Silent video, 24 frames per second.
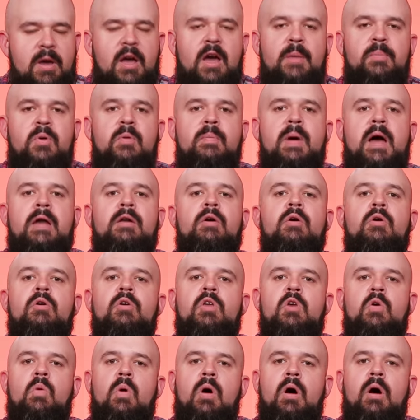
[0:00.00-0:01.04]
Make up your mind on who
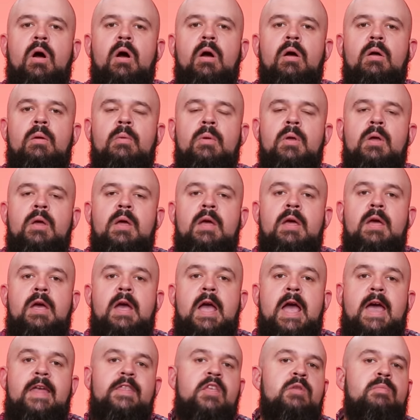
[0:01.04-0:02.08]
you are,
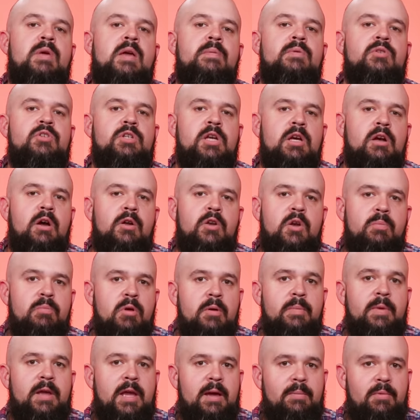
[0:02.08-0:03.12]
and then maybe check on your
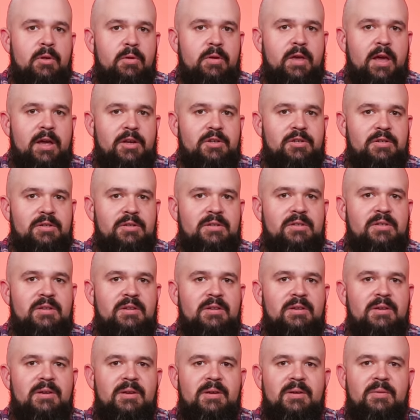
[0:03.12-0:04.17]
Birmingham locations,
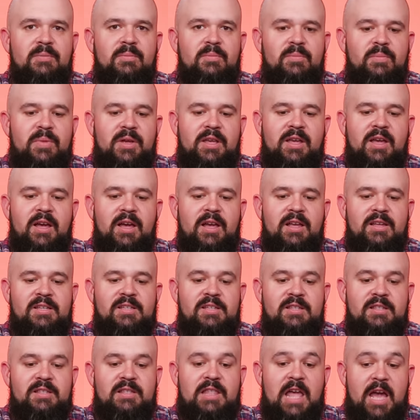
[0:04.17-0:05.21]

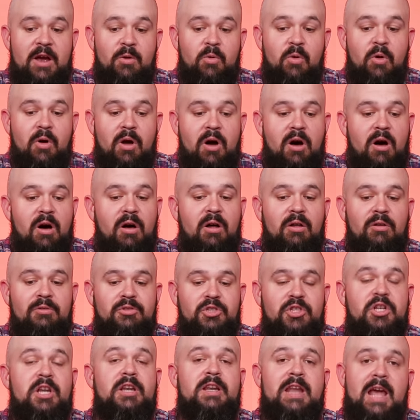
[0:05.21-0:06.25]
because they were all
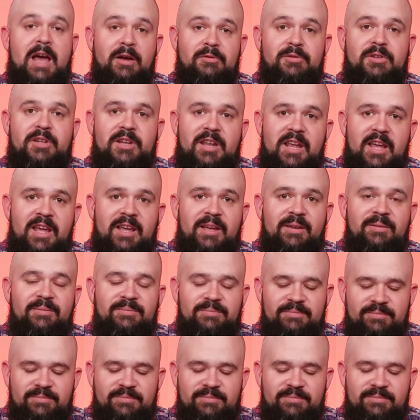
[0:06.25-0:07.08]
shut down today.